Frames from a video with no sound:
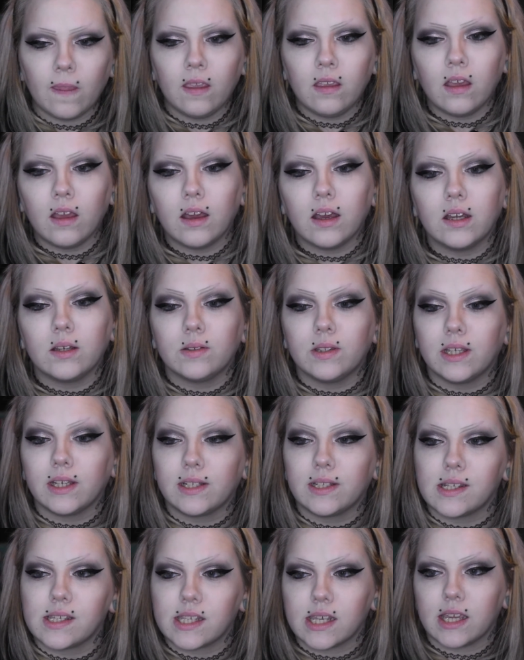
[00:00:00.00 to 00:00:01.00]
I would like to
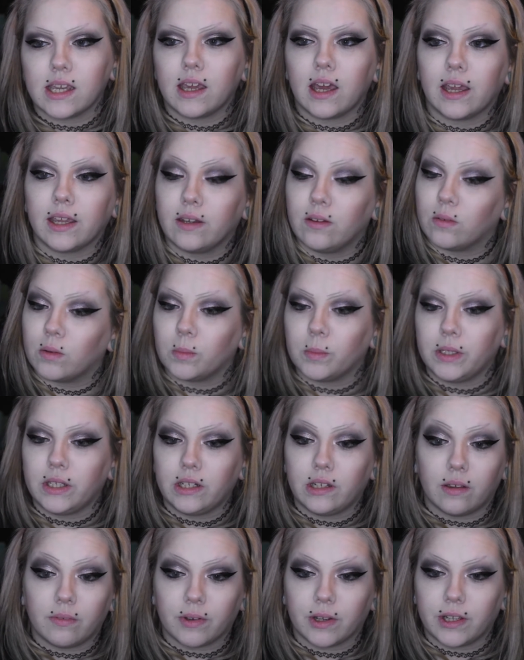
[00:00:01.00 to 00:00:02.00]
say I normally never
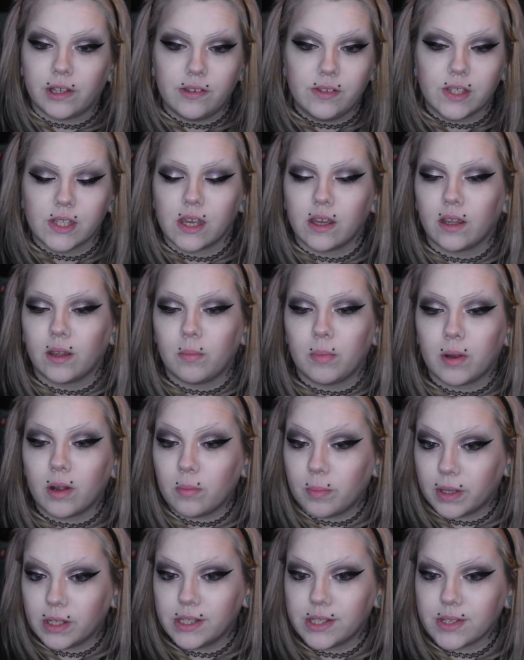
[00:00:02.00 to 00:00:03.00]
use eyebrow
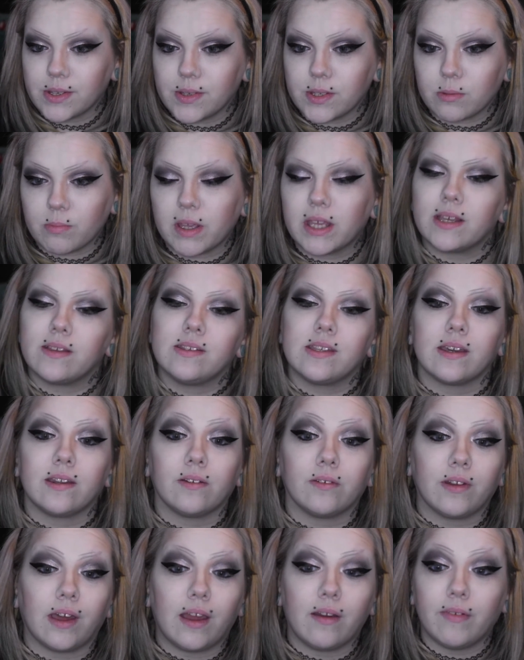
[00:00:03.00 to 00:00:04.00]
pencils because I don't have
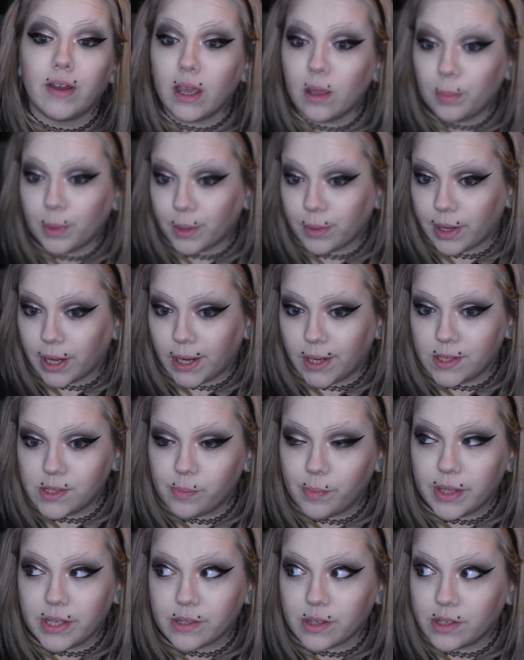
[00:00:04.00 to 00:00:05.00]
eyebrow hairs because I
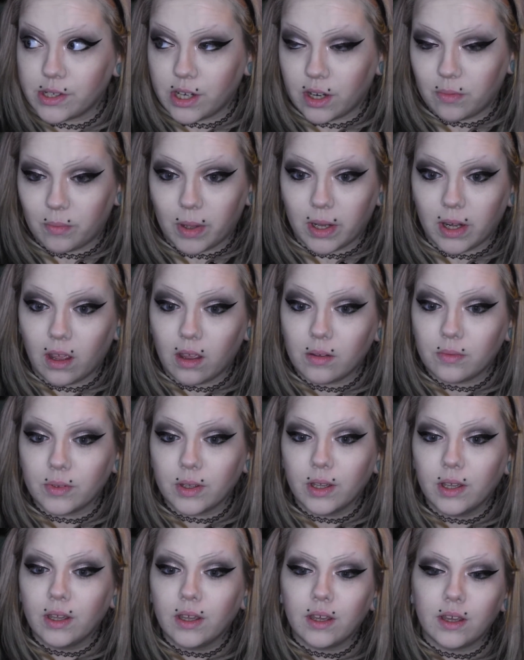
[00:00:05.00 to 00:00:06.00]
shave mine off,
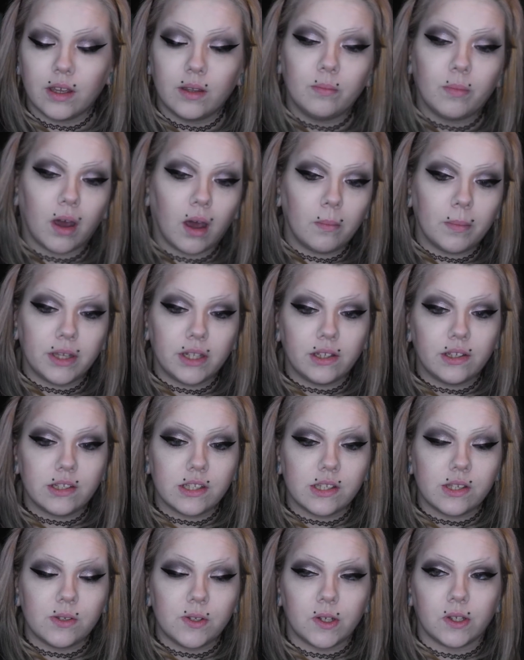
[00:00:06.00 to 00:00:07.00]
and pomade is
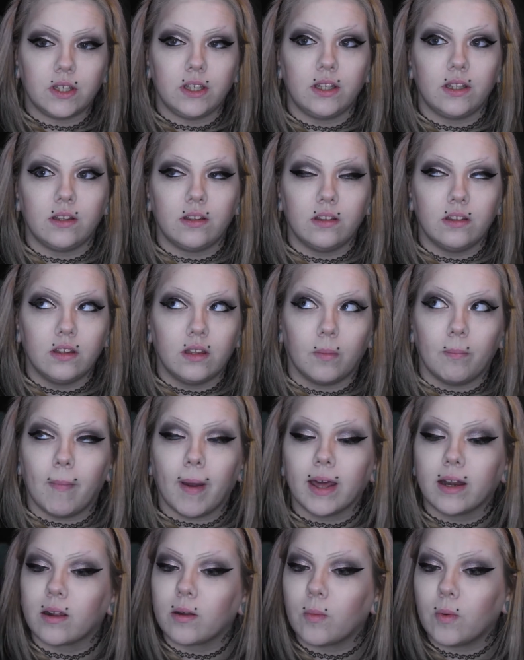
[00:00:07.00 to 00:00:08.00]
usually the better
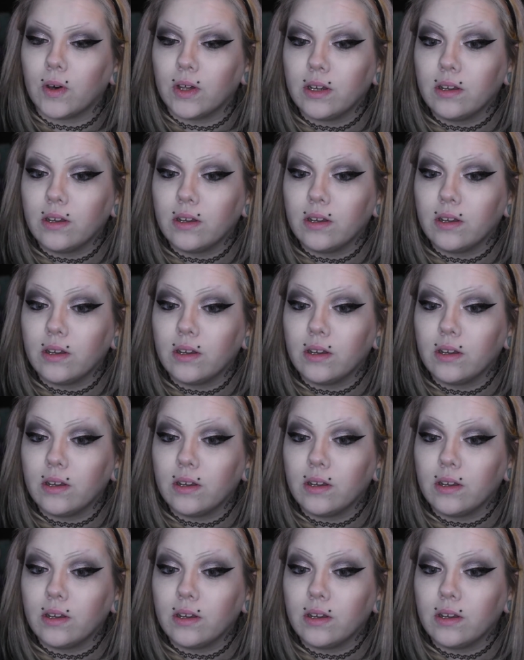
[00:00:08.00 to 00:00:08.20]
one.